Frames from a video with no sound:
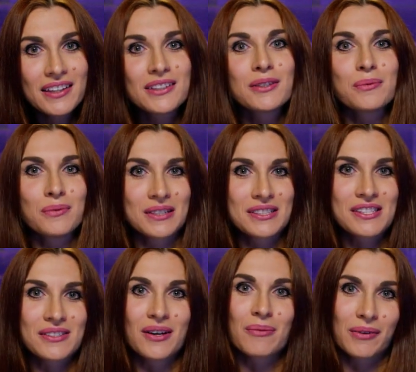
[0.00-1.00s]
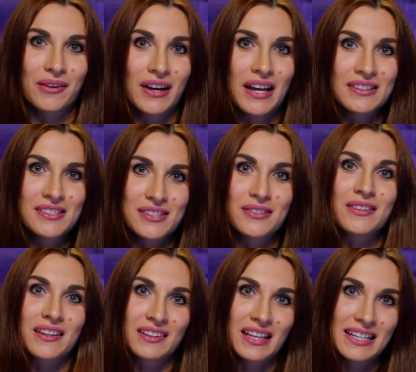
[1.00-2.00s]
you want to upgrade to
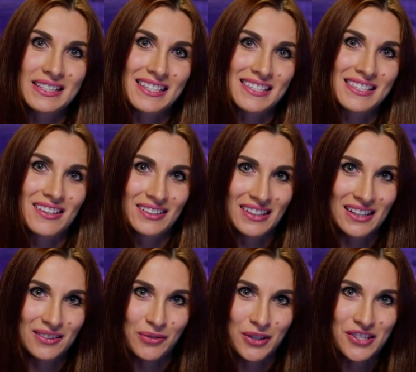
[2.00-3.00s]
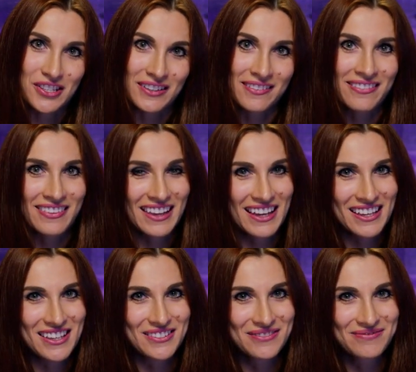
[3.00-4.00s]
the latest .NET version. Thank you.